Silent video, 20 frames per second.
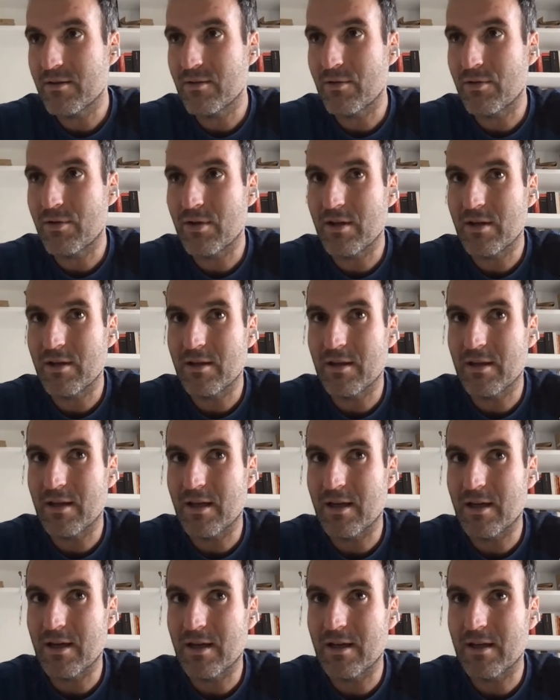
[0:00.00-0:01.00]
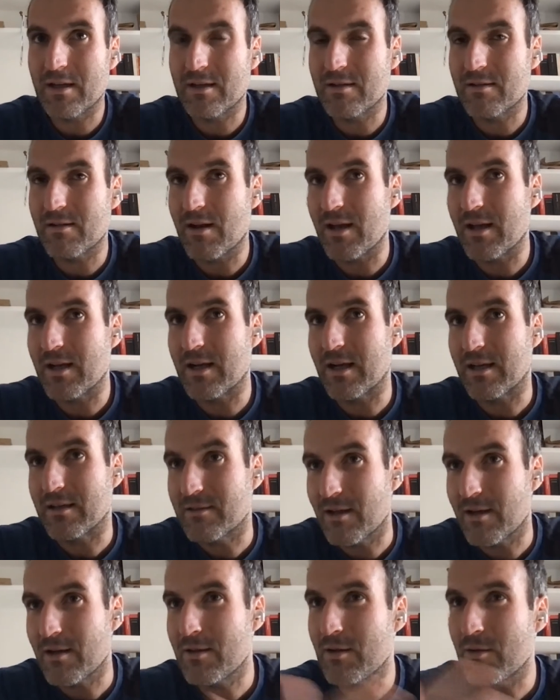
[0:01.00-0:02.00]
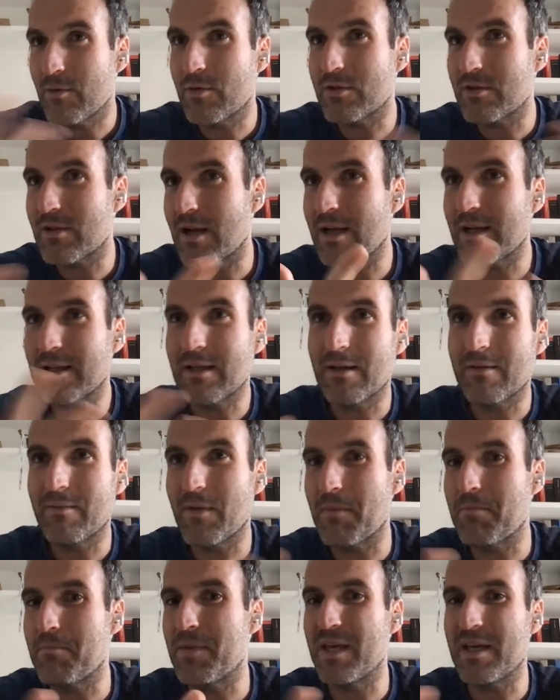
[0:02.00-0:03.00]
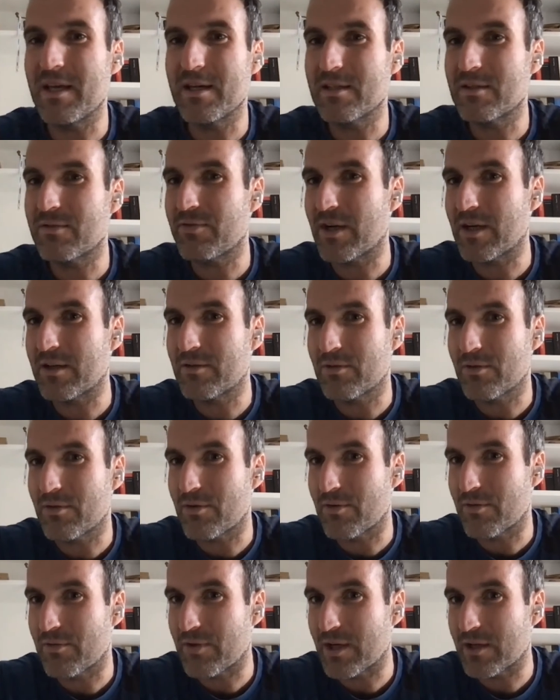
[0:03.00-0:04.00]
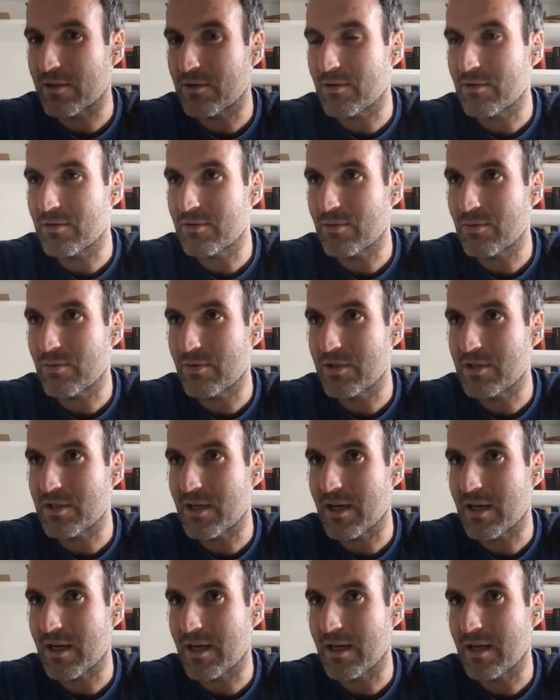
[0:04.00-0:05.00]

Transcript: Do you think that it's like a talent thing was like the biggest factors which